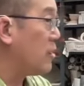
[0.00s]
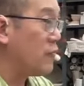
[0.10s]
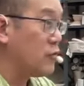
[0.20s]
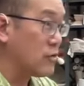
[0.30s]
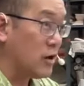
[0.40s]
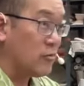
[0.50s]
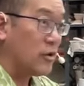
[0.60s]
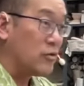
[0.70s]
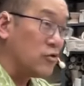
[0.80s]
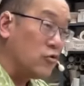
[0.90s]
If you start
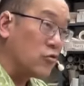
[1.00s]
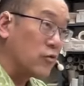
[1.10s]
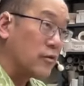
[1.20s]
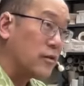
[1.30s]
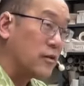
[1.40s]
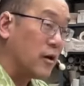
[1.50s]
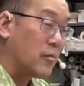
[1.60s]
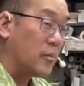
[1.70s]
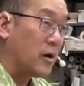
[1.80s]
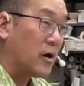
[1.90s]
with new Christy
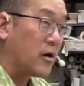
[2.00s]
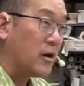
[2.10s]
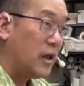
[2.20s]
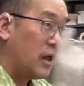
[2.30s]
Lombard